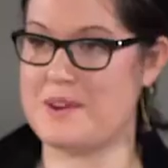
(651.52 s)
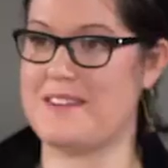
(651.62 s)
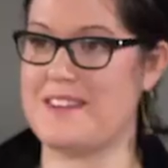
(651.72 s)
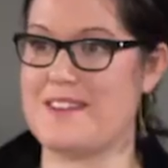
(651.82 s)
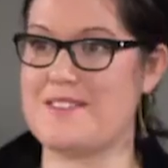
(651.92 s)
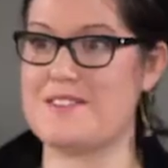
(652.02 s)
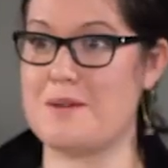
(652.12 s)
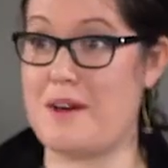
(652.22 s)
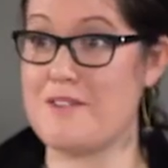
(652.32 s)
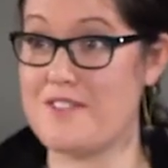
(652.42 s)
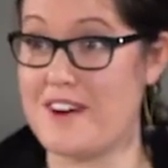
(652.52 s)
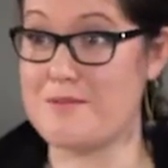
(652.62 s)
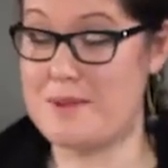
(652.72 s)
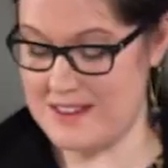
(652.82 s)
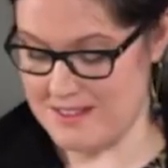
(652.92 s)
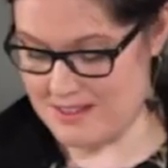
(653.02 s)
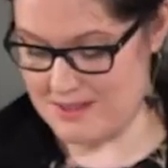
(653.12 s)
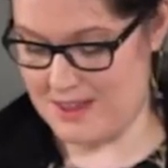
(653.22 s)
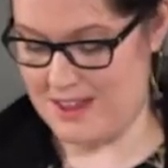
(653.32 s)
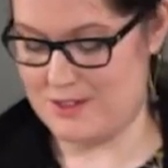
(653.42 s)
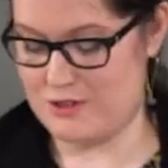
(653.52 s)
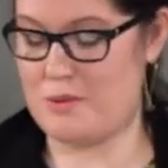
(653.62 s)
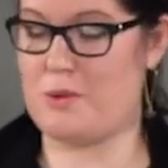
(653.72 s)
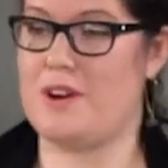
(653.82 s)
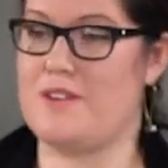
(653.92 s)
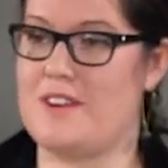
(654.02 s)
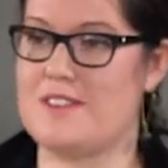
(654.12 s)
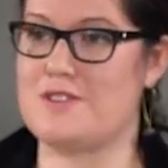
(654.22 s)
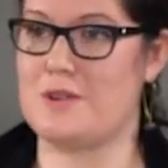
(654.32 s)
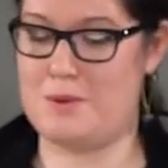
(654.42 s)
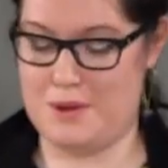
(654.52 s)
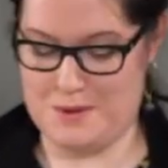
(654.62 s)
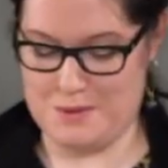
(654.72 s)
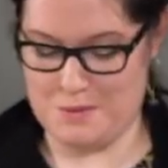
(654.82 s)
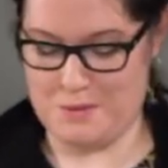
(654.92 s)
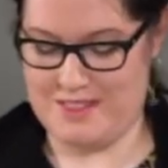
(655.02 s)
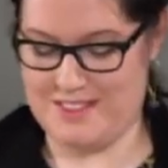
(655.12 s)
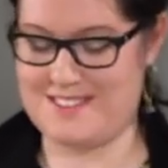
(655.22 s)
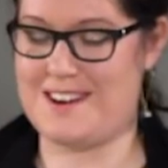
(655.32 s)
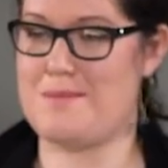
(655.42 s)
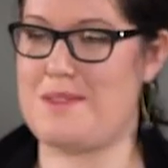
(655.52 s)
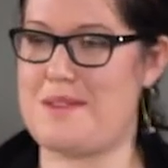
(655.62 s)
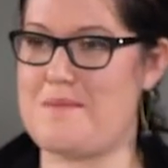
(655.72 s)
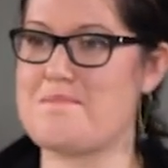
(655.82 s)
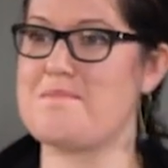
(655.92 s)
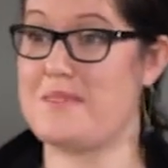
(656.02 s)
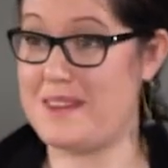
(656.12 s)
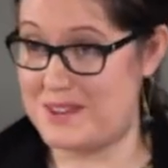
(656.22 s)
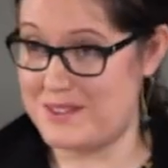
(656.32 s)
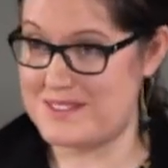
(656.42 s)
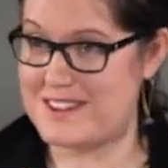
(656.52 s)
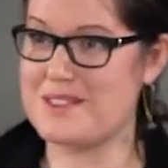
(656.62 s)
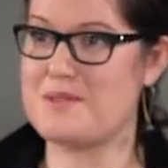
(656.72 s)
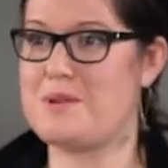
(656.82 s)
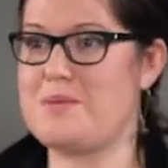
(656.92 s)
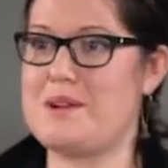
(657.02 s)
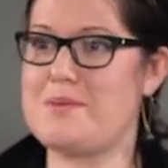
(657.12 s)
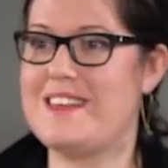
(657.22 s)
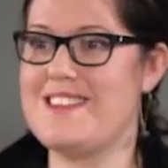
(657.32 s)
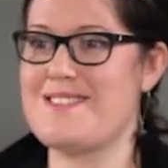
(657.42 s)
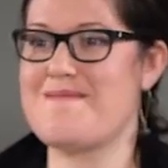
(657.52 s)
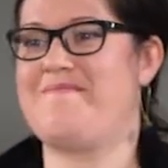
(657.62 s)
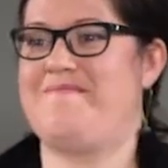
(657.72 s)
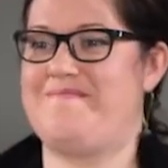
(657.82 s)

will now last about 5 minutes. Don't worry if I stop you when the time is up. Can you start the role play, please?